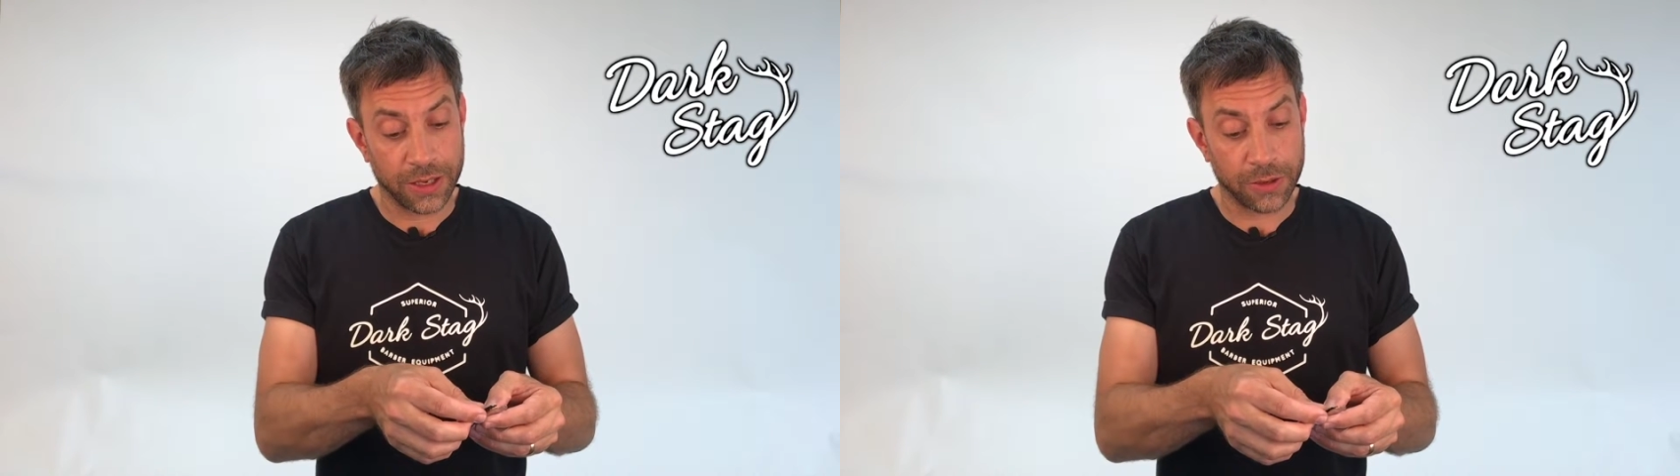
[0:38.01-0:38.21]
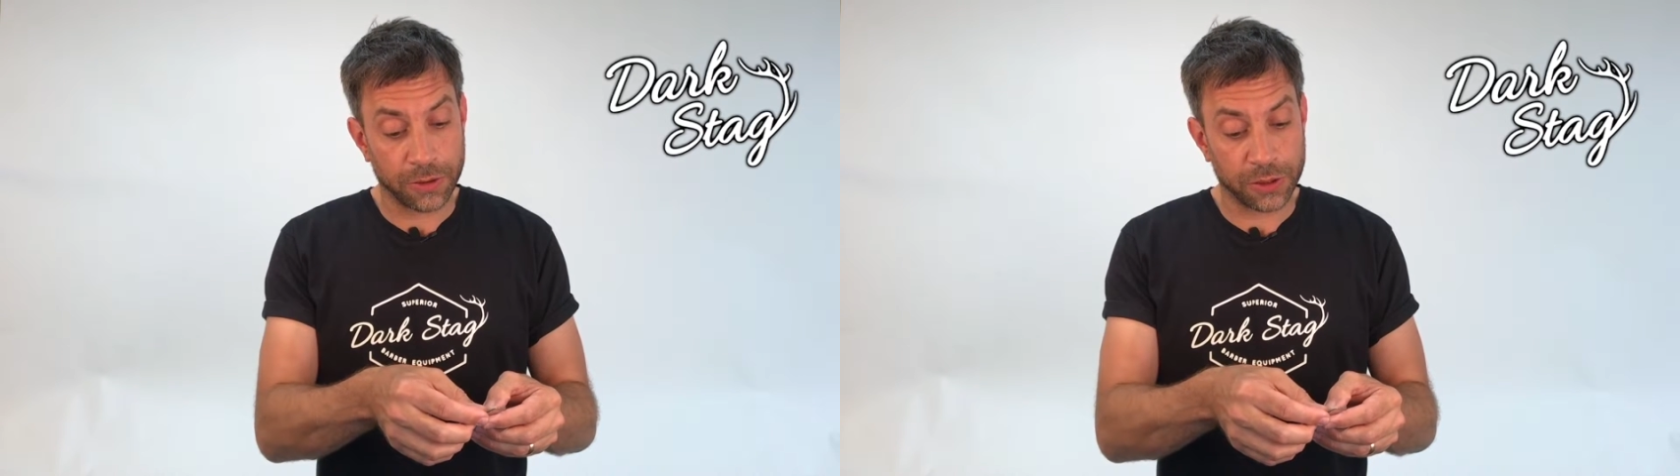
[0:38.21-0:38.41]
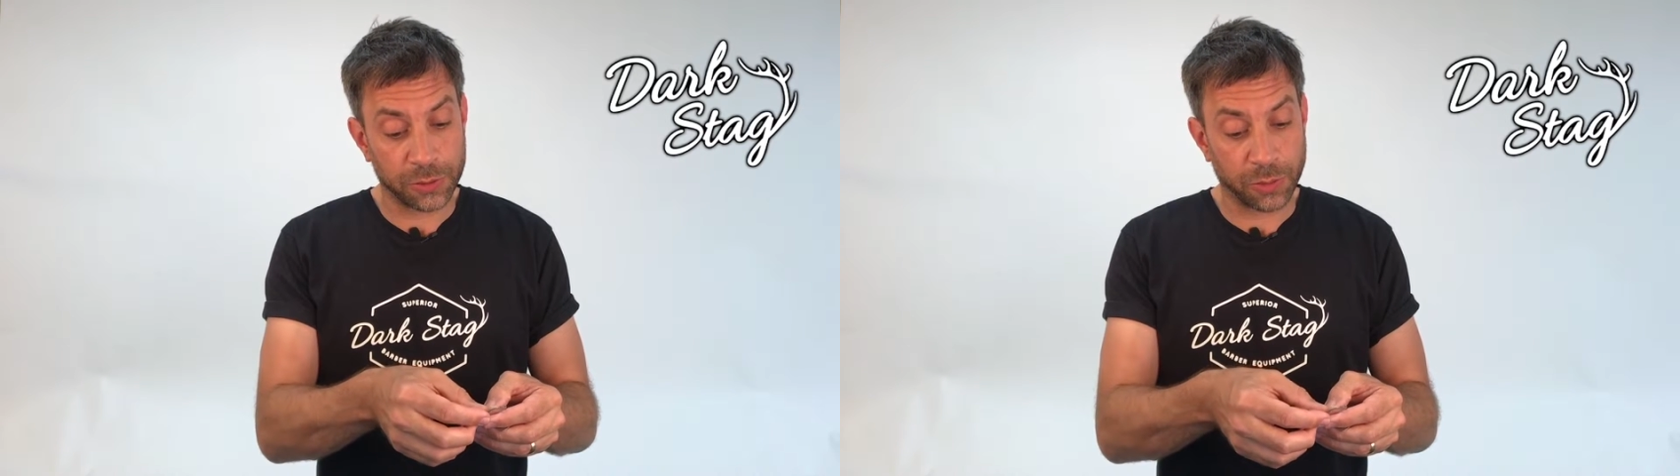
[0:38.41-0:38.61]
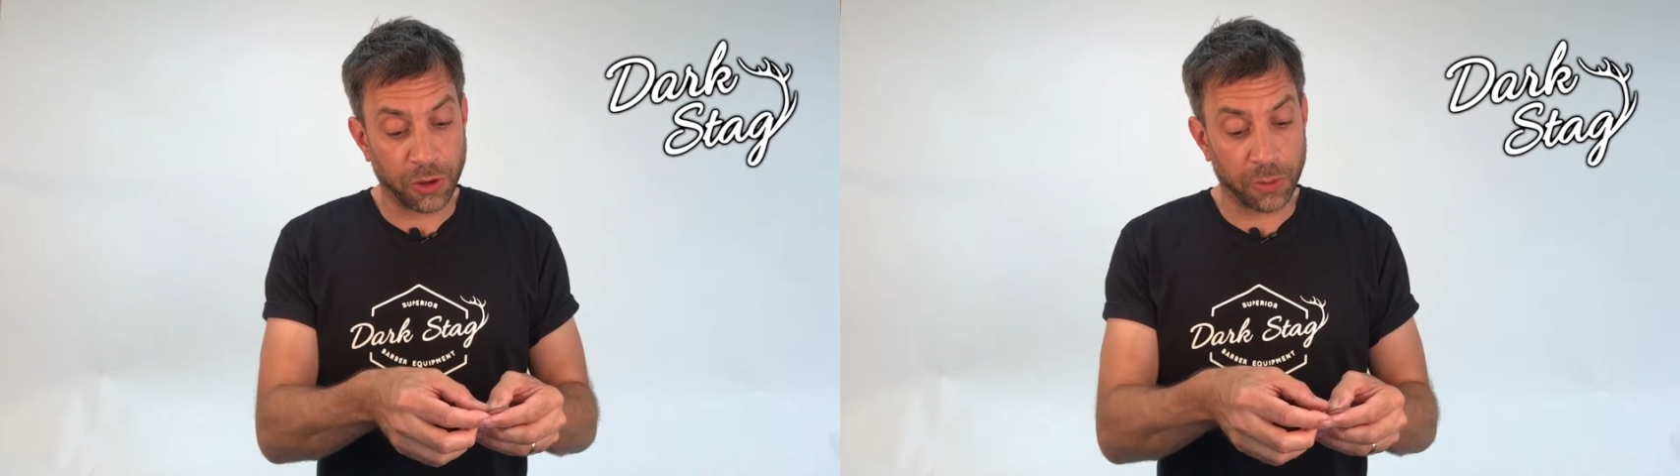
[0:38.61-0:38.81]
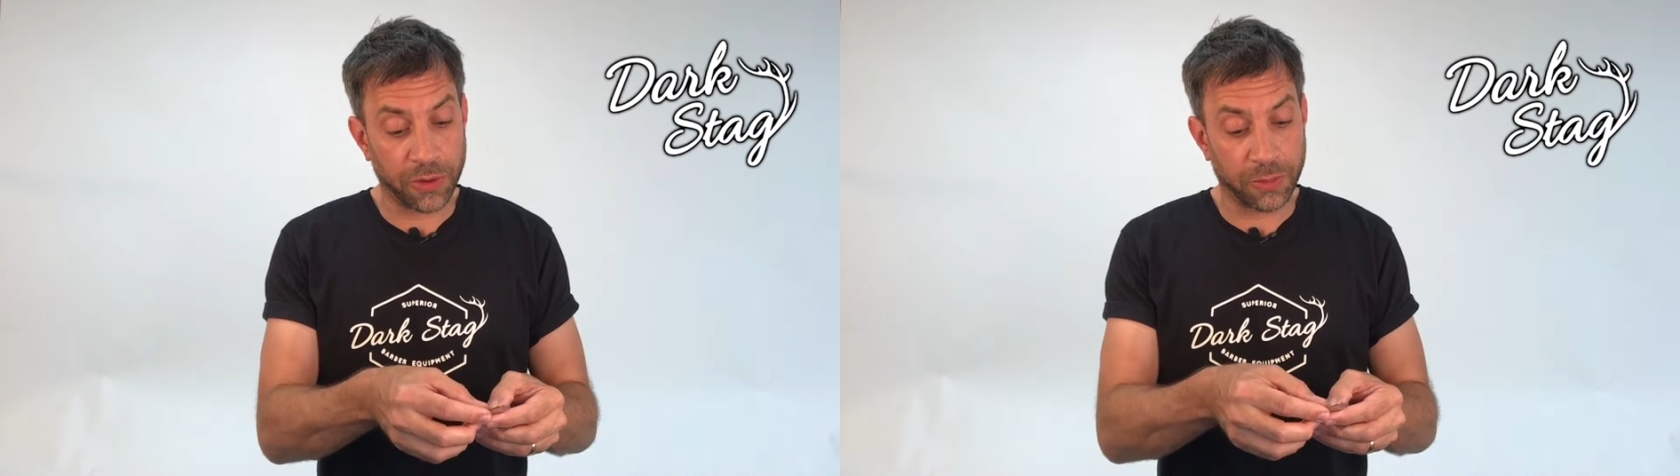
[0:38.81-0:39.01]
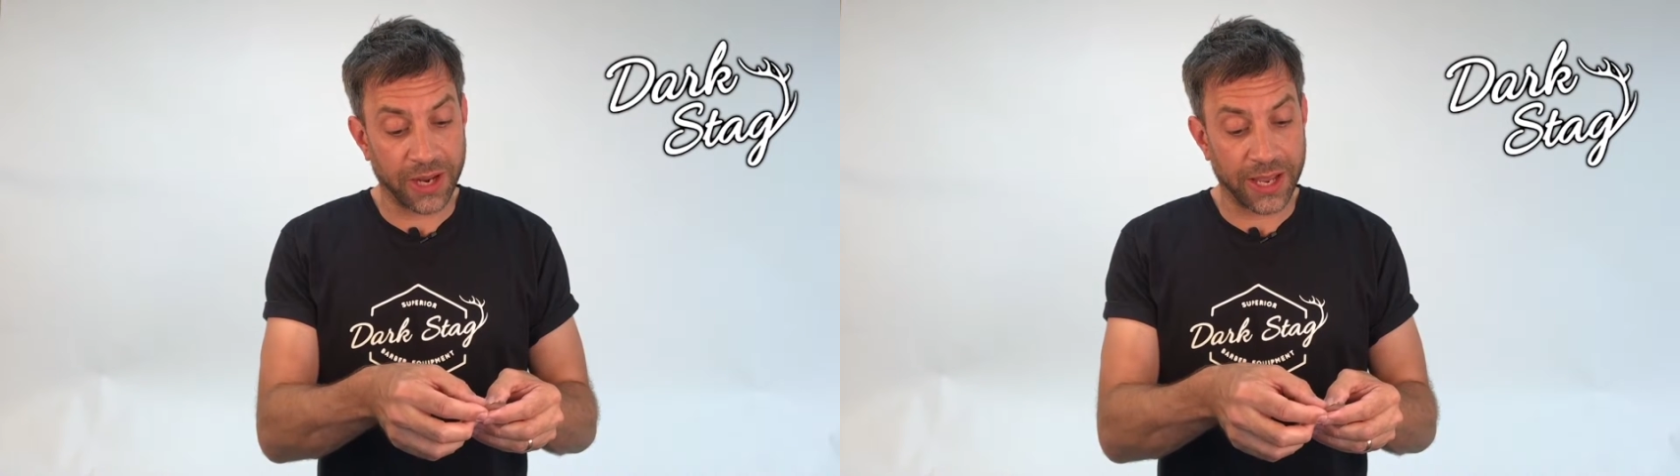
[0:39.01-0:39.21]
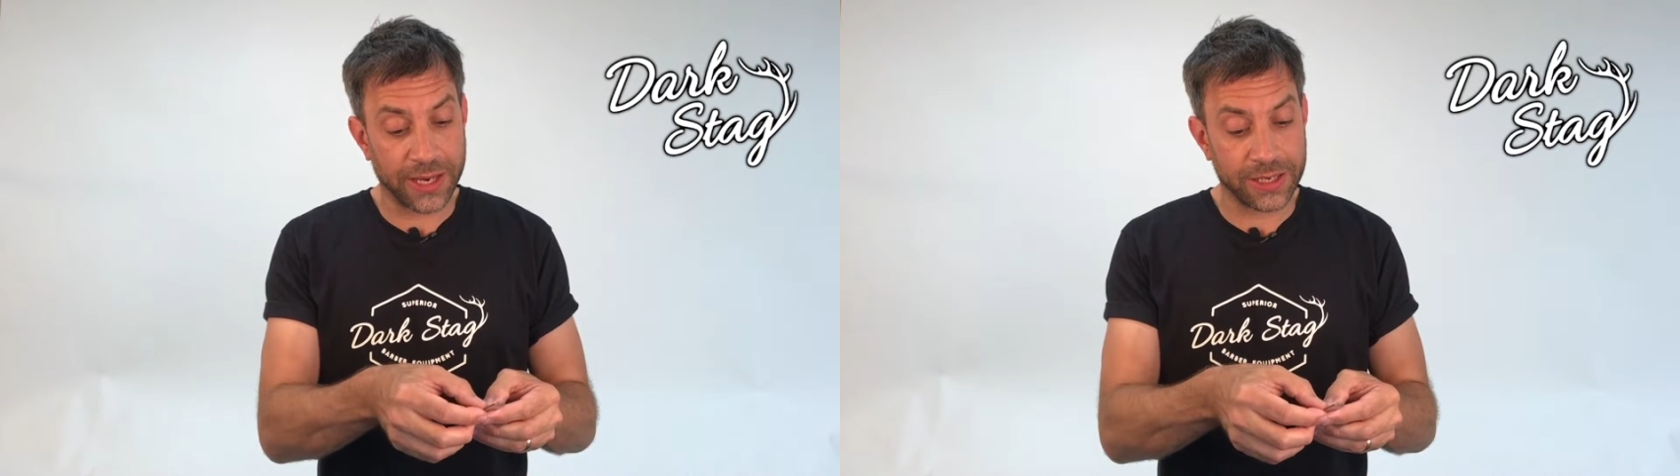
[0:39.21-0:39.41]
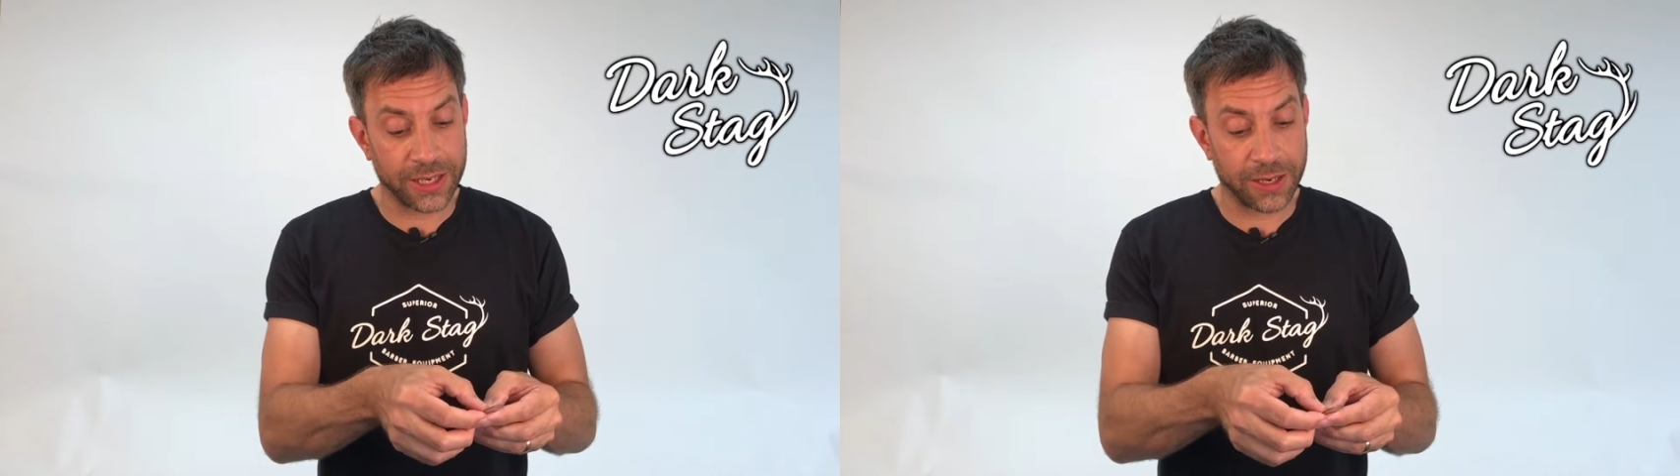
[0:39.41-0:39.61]
you can just pop the
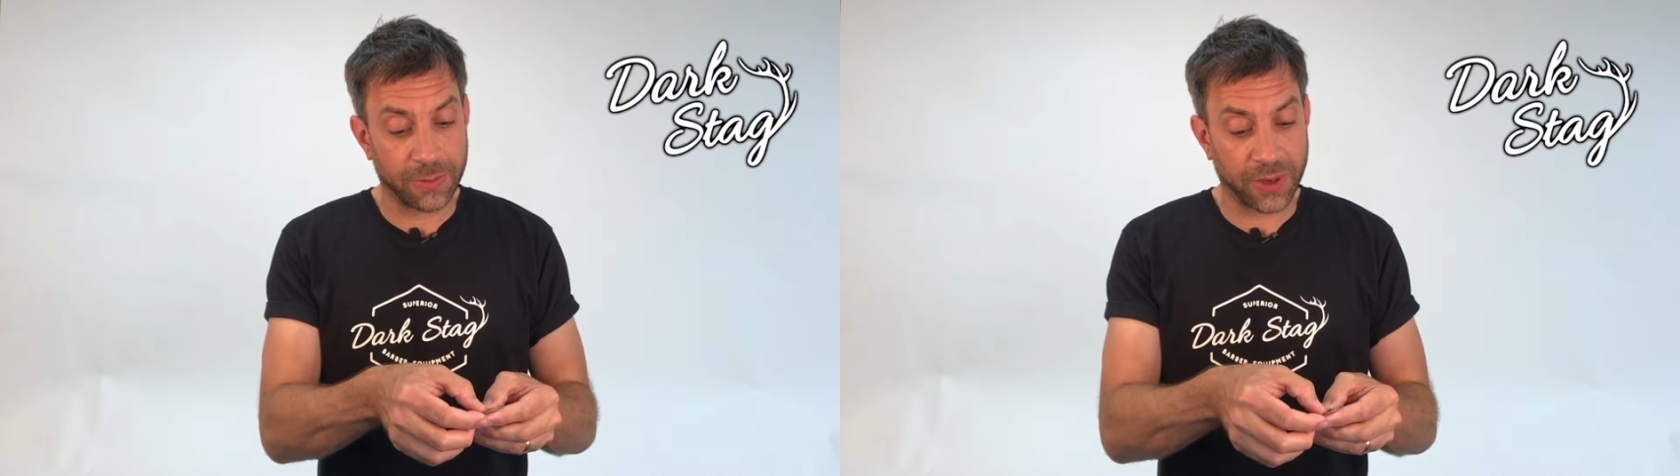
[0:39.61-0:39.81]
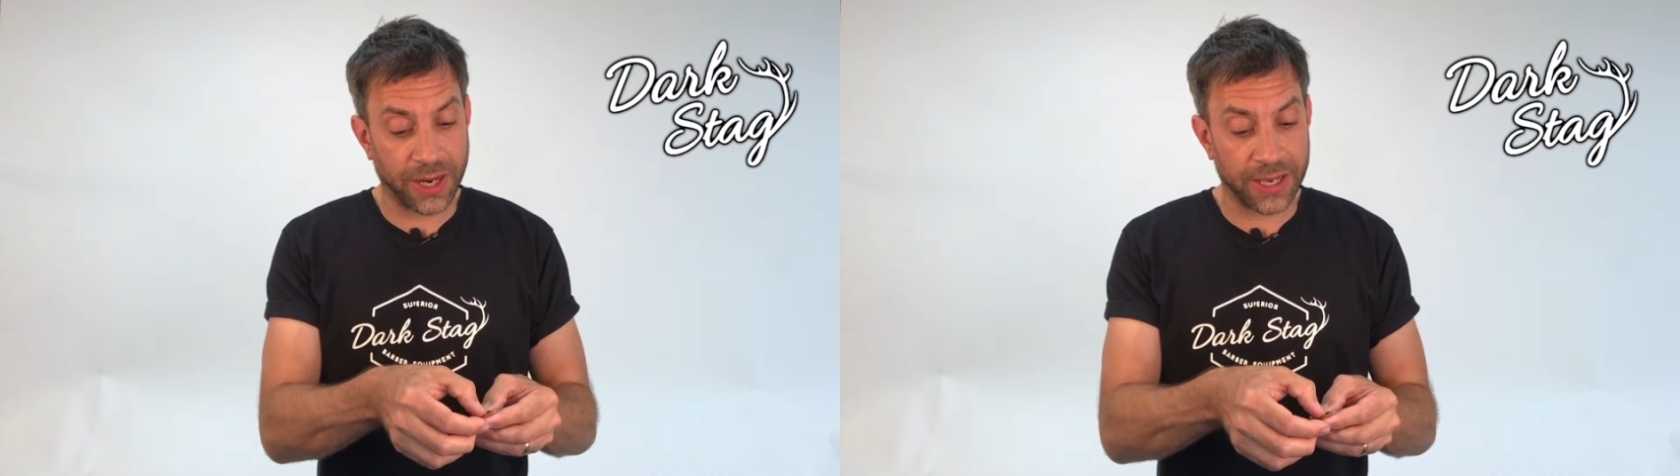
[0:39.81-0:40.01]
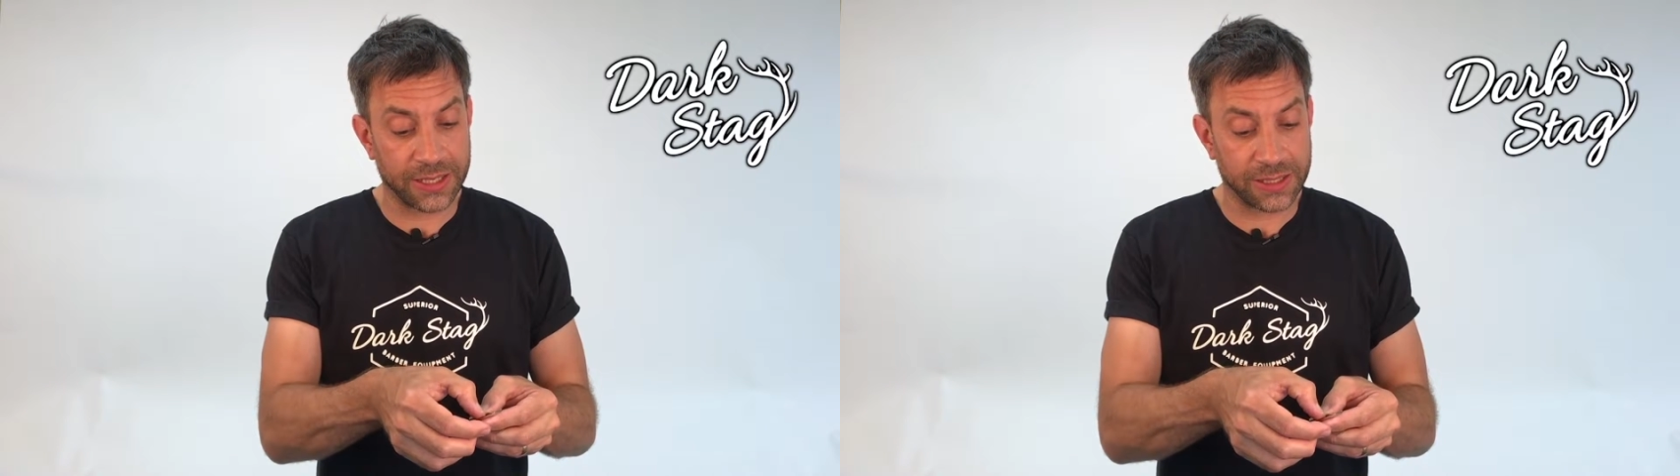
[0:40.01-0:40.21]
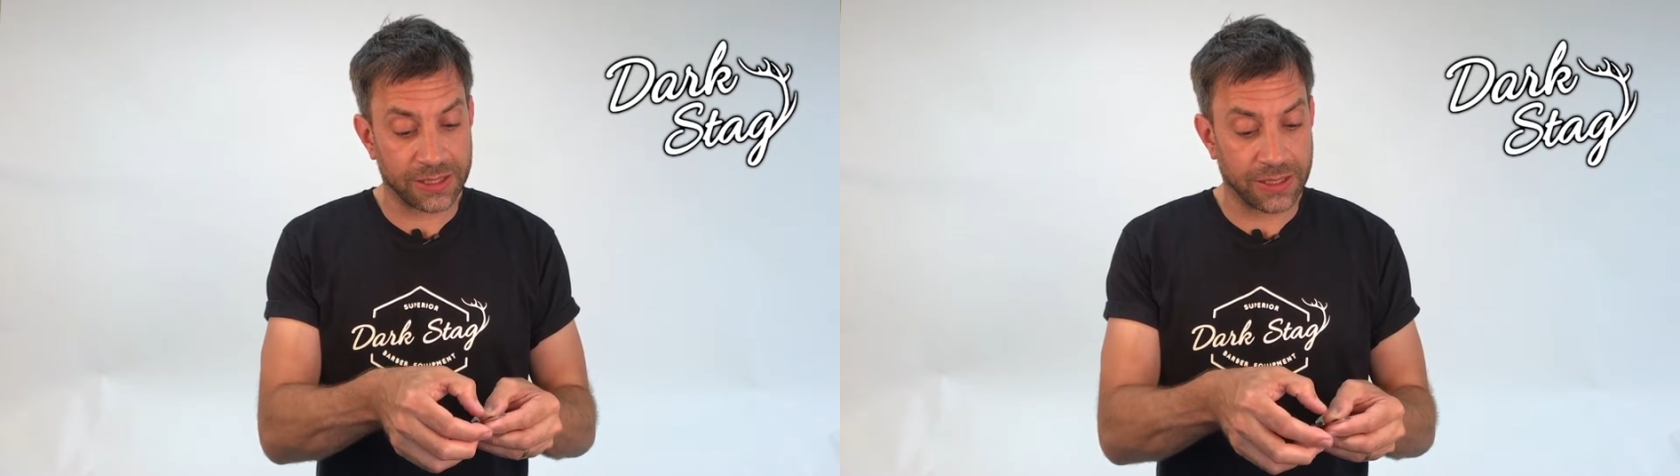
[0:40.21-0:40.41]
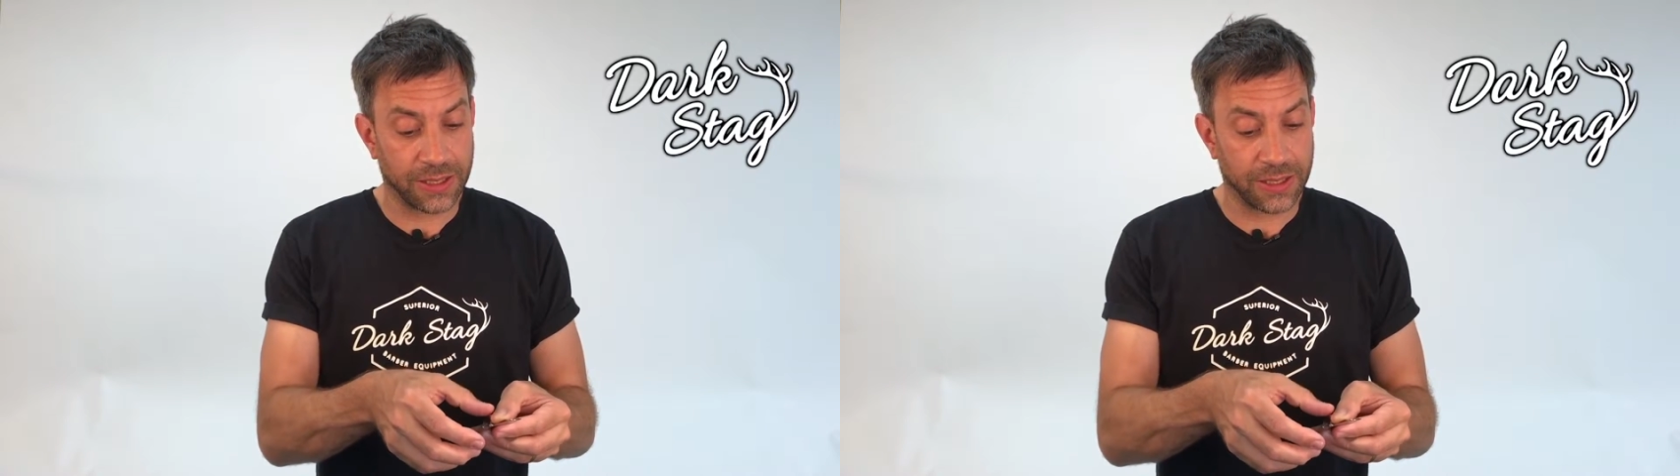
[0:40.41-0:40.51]
blade in place